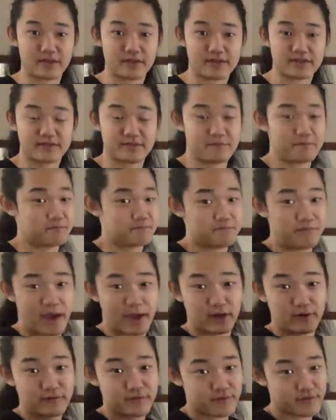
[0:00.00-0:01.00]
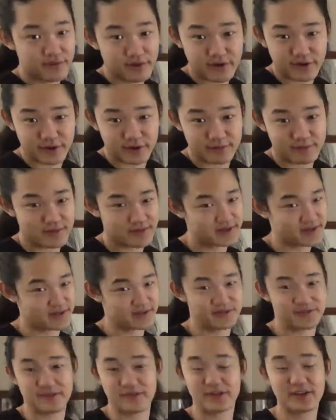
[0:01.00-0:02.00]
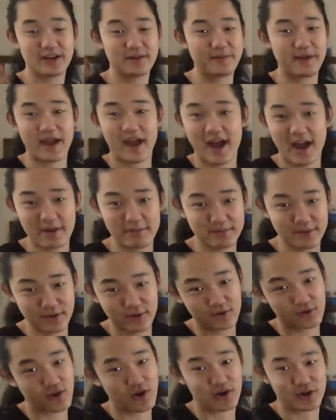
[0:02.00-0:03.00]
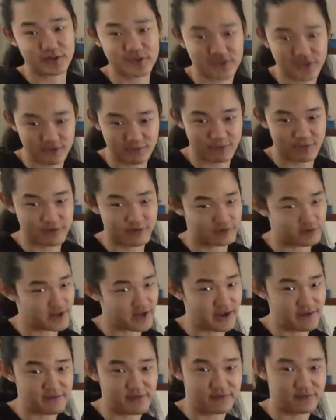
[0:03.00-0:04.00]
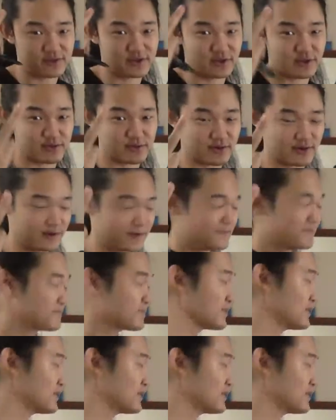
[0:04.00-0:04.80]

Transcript: It's a battle for third because you're going to be happier long term with your life if you get third.